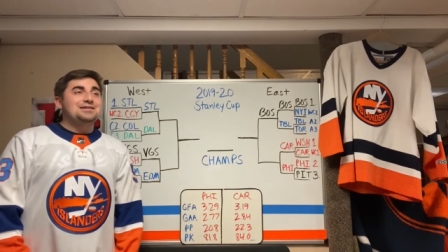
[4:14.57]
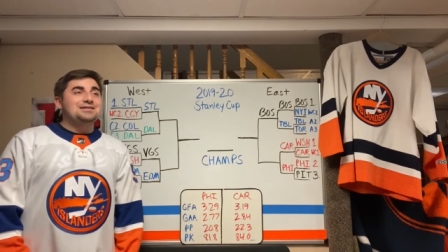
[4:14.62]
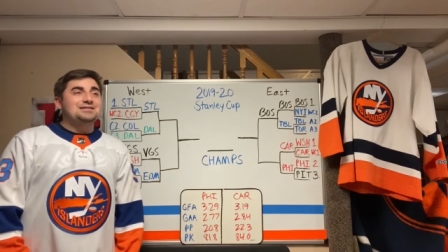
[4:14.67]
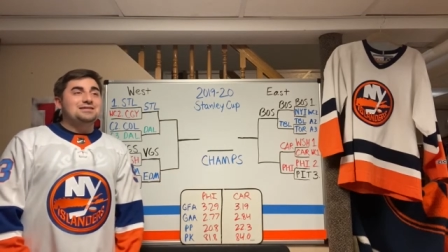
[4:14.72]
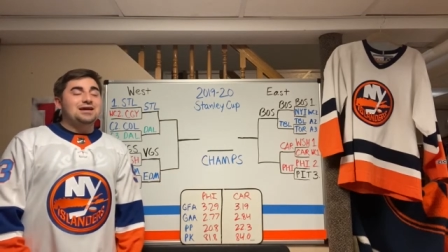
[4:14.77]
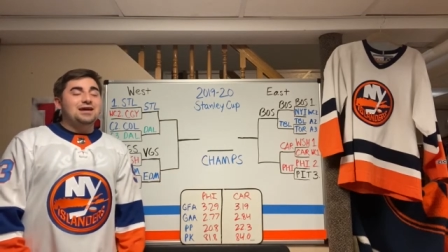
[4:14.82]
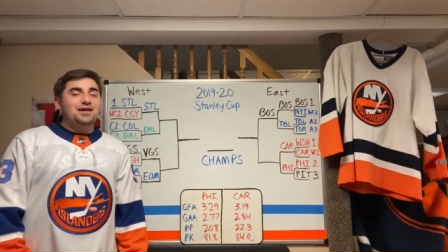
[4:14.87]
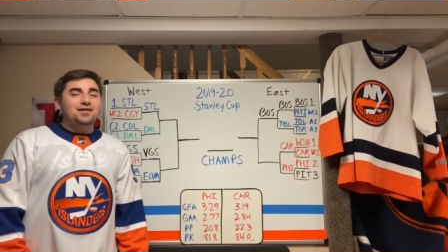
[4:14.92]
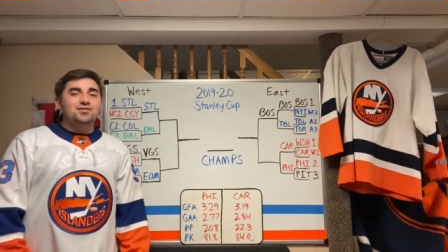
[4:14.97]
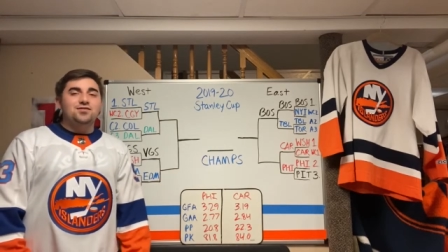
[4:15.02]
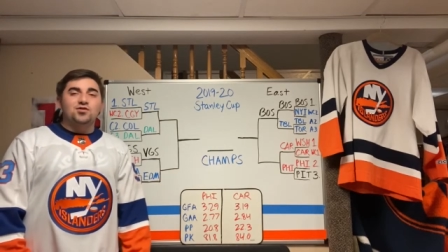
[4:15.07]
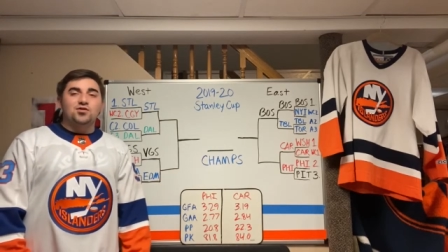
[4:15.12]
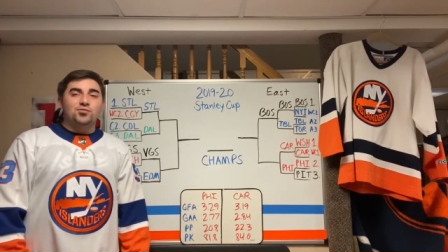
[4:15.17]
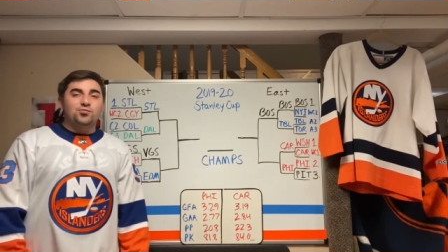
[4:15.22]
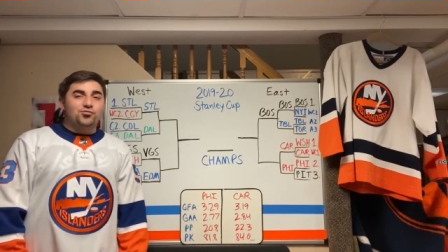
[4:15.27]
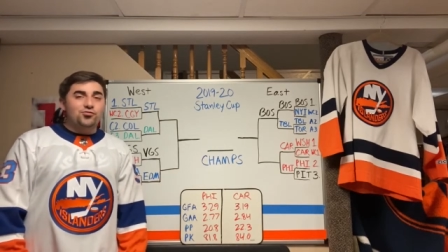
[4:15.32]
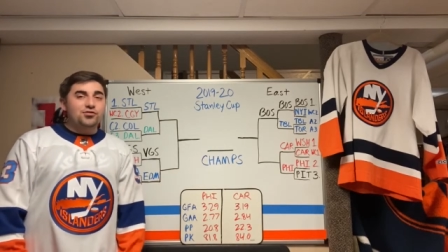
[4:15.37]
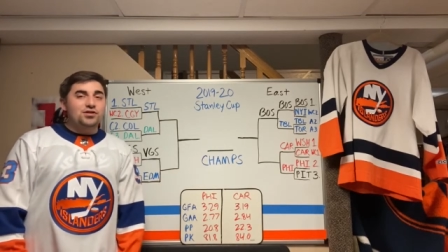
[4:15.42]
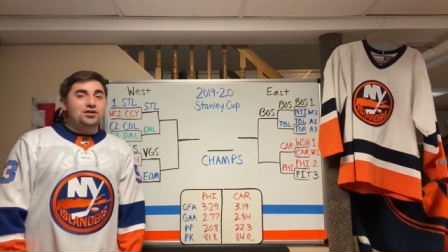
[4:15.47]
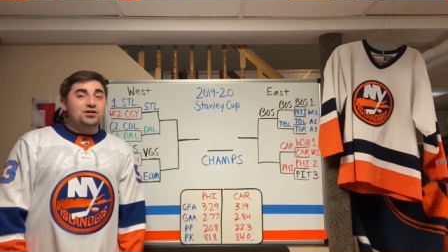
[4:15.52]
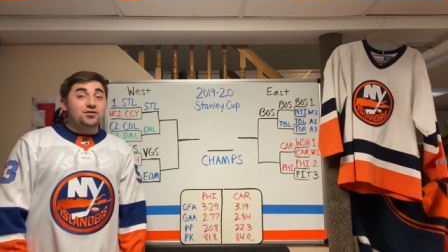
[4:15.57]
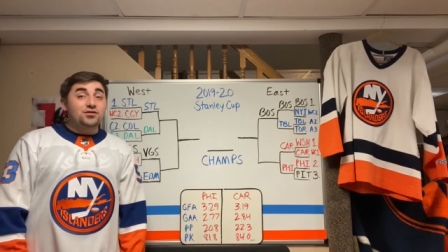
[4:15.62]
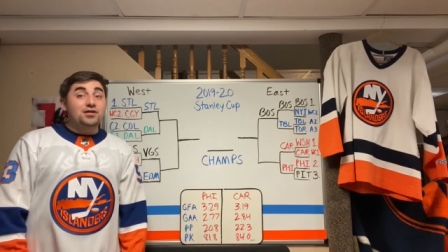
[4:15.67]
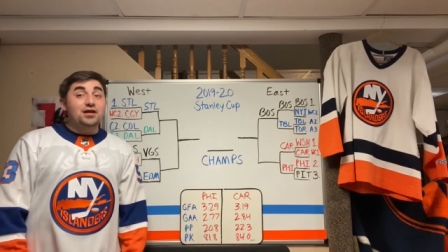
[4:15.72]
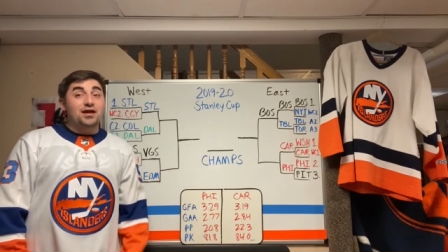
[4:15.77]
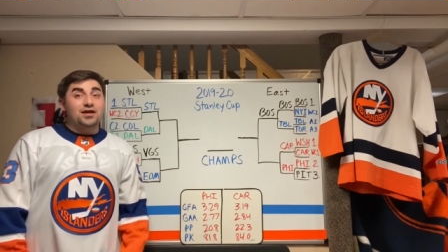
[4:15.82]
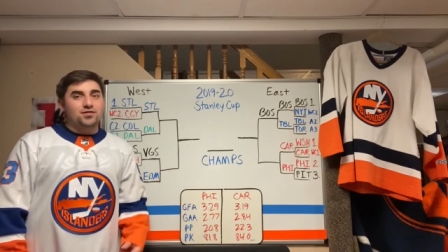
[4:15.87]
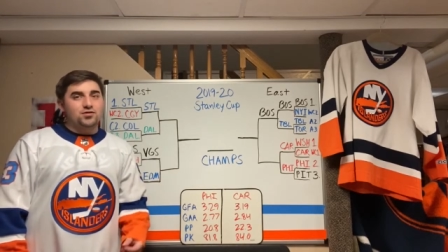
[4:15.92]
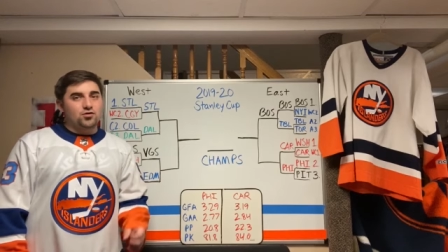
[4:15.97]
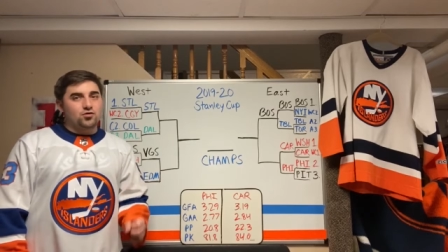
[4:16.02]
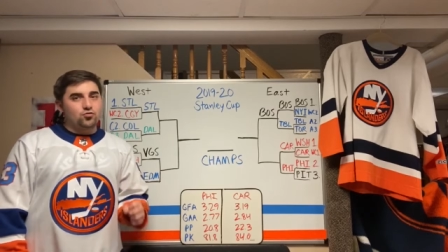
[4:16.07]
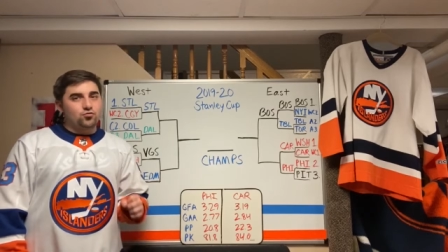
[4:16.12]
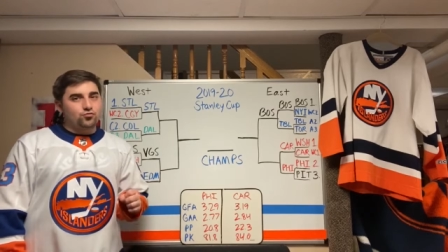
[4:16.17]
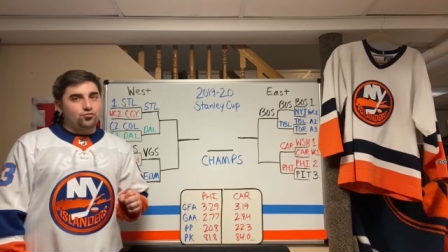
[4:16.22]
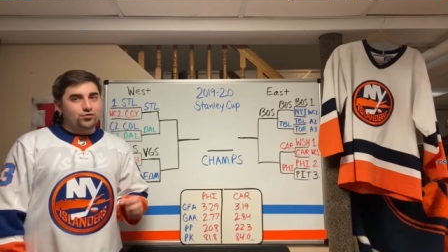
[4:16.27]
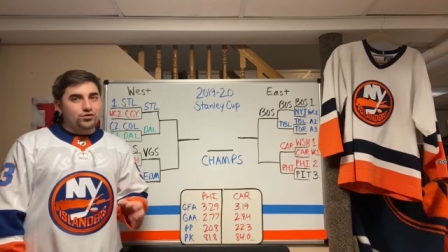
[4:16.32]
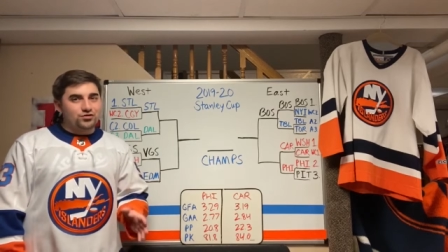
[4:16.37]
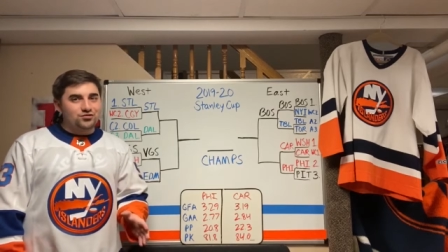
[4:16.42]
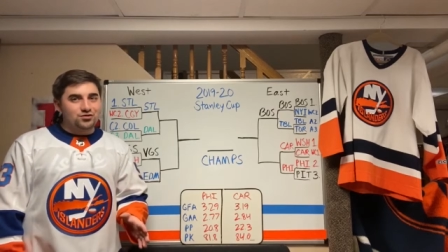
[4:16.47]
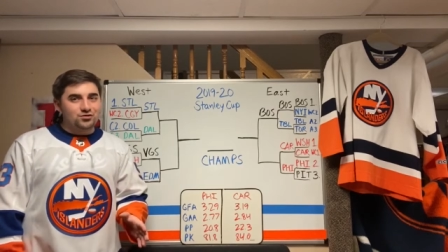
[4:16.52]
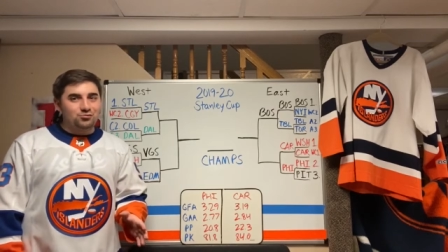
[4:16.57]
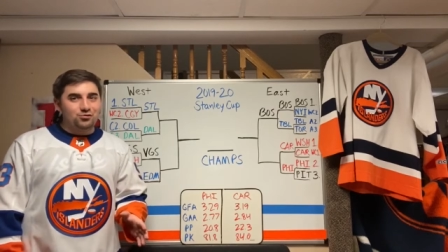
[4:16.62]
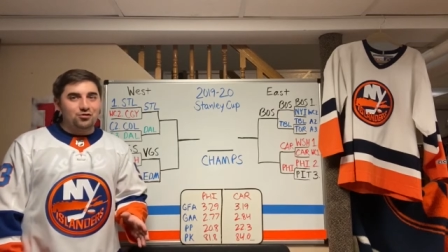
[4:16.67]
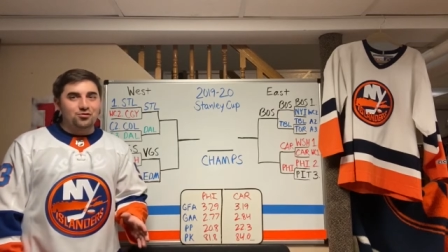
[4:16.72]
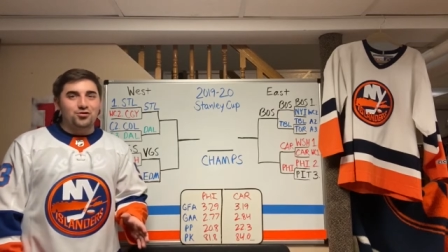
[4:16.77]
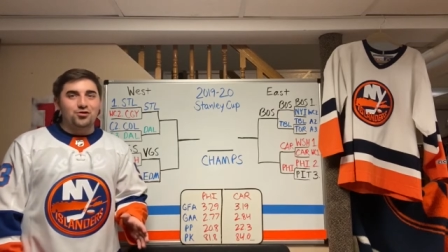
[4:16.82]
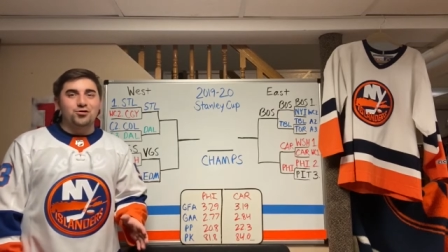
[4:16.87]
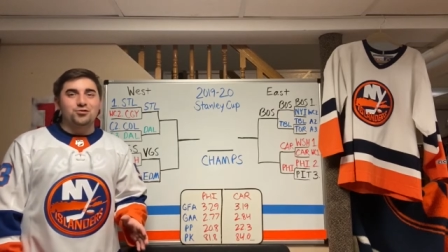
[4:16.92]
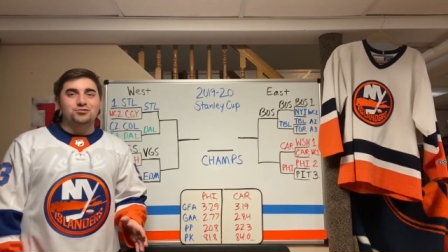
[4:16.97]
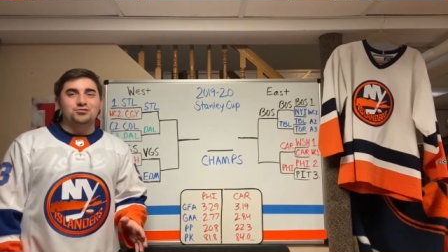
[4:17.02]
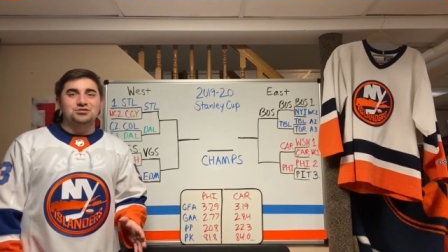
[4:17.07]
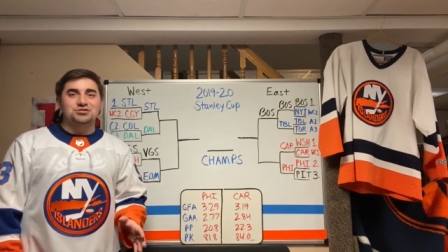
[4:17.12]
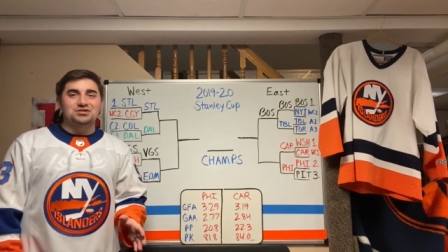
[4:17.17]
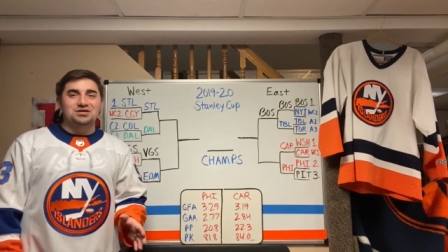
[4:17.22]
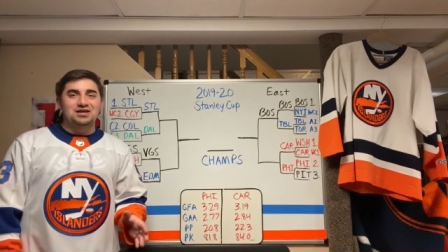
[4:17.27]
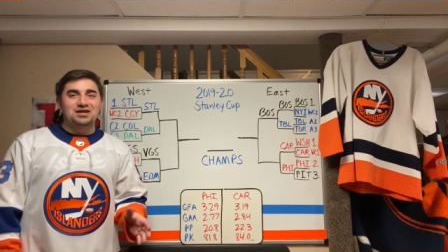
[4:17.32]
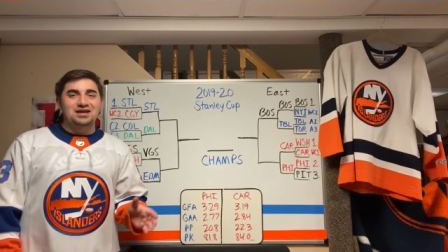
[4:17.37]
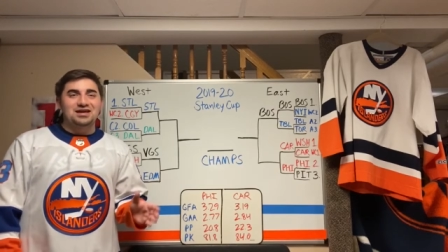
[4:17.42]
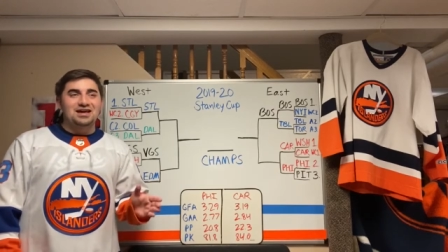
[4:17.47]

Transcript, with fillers: Yeah, they're pretty good, and they're really well coached.